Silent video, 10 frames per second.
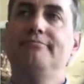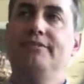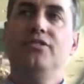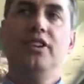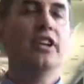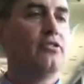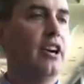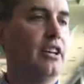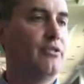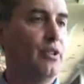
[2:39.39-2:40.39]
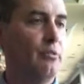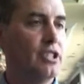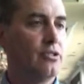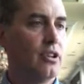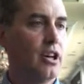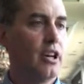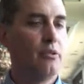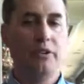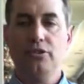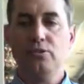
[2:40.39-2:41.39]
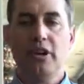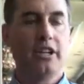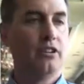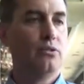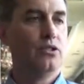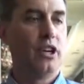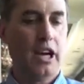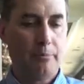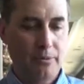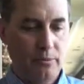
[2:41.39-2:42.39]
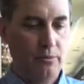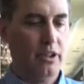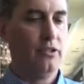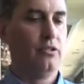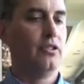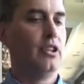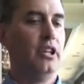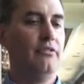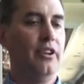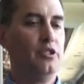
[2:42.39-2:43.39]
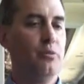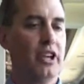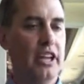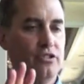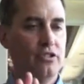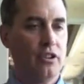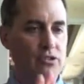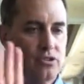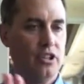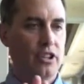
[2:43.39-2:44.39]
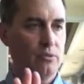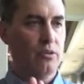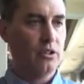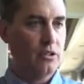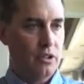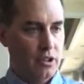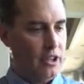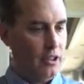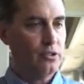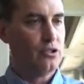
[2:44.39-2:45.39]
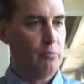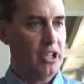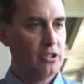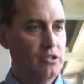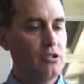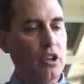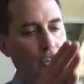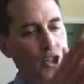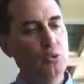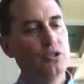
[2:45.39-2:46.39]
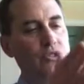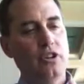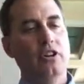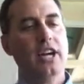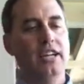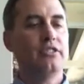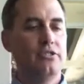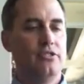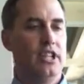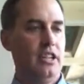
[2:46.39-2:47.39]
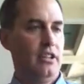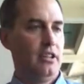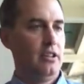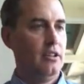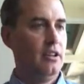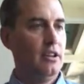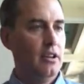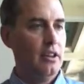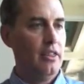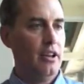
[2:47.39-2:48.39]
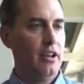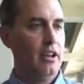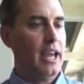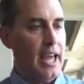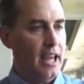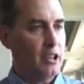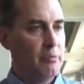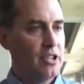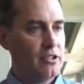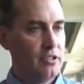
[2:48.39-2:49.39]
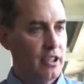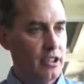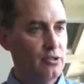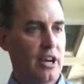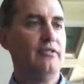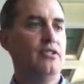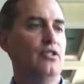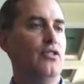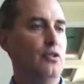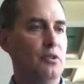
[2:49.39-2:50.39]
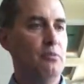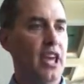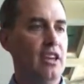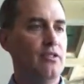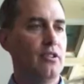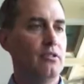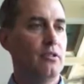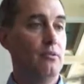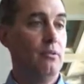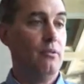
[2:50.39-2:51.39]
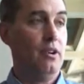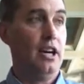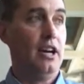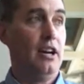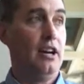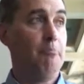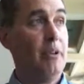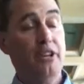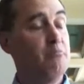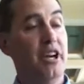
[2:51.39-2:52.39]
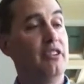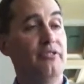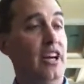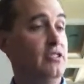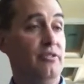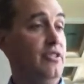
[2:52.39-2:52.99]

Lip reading: seeing a sign for a restaurant, whether it's walking into a shop, whether it's looking at Facebook, and start seeing the world in those dimensions, you will start understanding the elements and the drivers of human behavior better and better and faster and